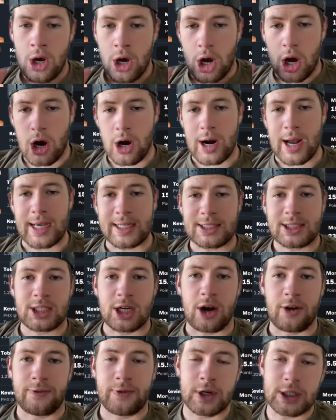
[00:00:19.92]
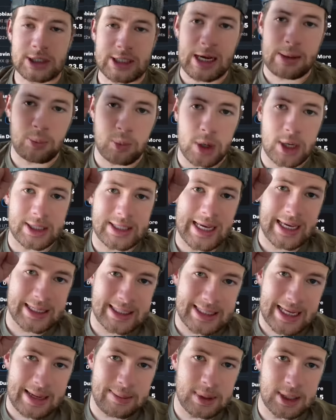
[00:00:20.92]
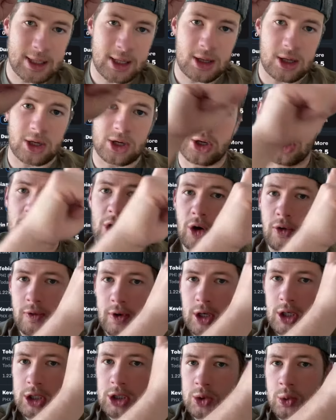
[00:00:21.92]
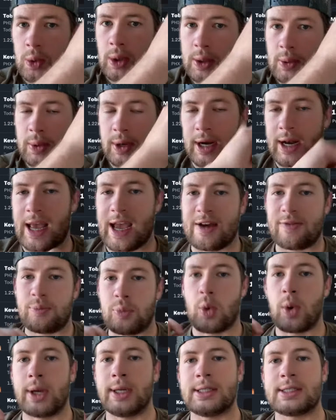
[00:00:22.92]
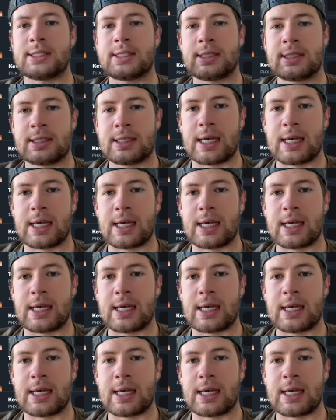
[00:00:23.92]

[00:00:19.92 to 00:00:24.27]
All right, so first up, we are taking Damian Lillard over 21 and a half points.